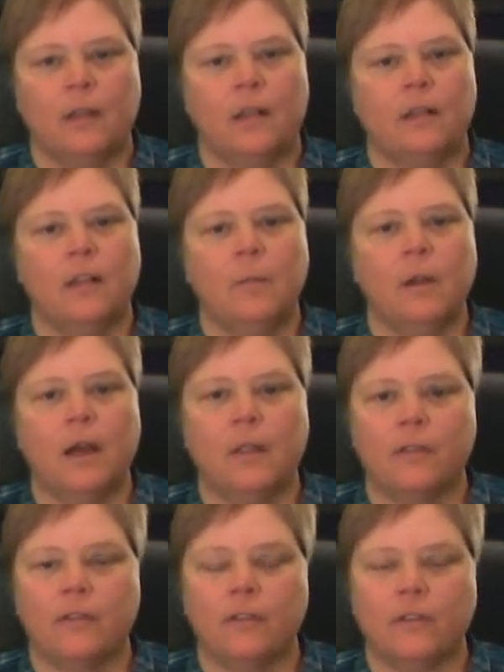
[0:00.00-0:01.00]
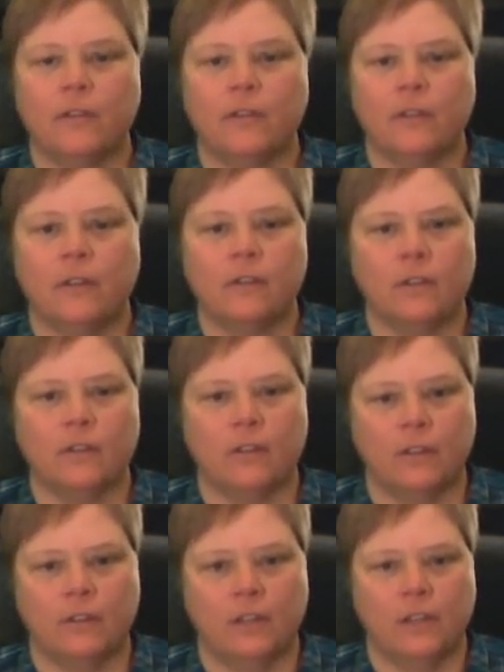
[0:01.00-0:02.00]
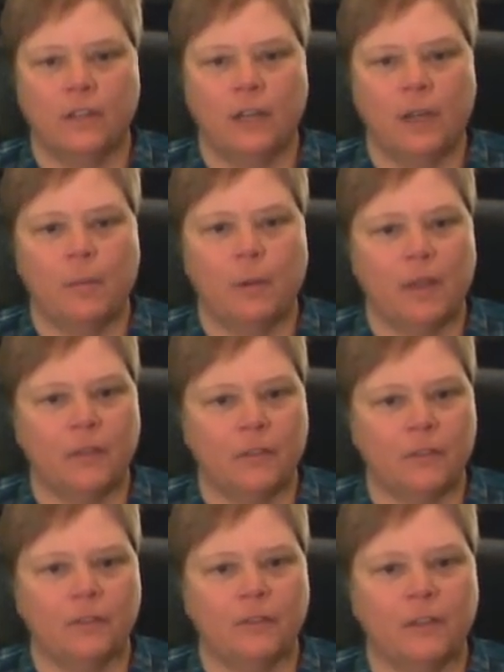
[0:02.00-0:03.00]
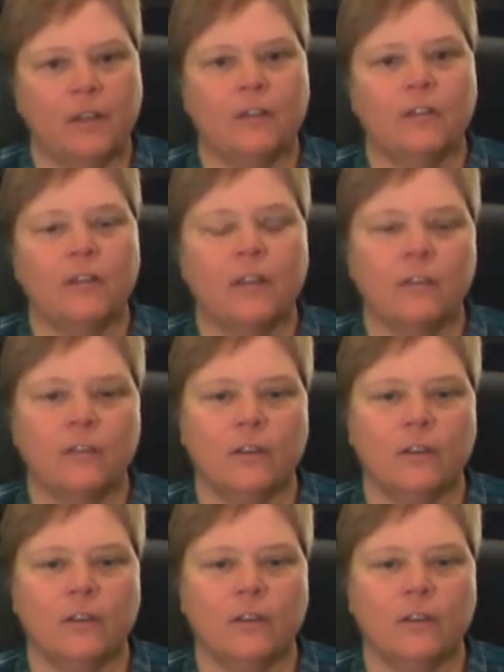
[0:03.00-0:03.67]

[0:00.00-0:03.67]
The null hypothesis is essentially the hypothesis that is